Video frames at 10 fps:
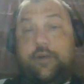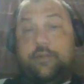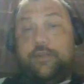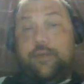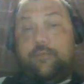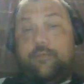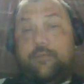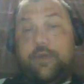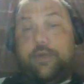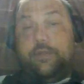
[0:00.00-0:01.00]
some
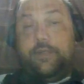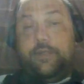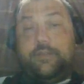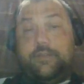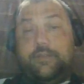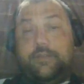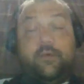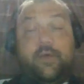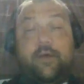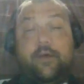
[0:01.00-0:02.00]
links
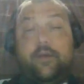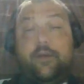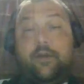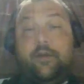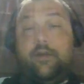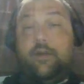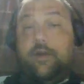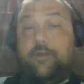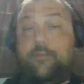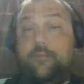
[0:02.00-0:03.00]
to
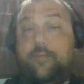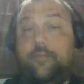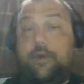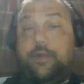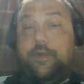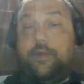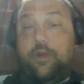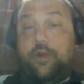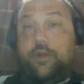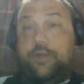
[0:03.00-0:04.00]
his
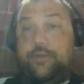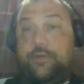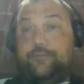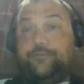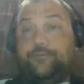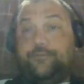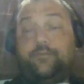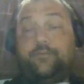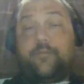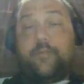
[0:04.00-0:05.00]
work
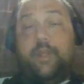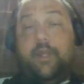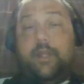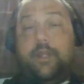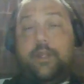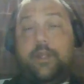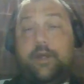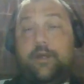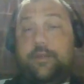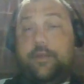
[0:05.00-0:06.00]
in
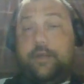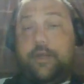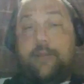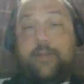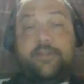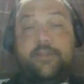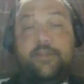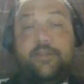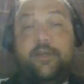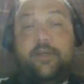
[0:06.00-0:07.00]
the comments.